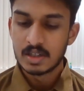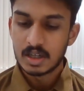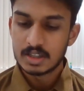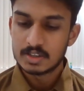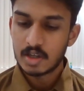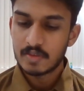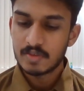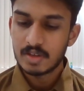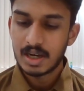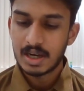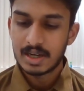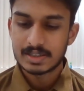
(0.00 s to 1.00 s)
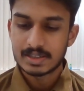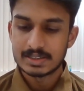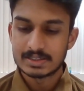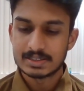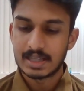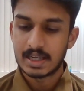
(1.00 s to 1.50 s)
A joyful heart
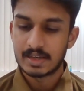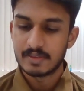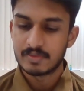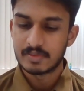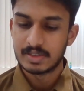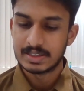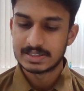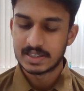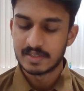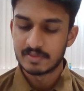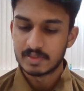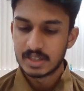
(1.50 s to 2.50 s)
is life itself,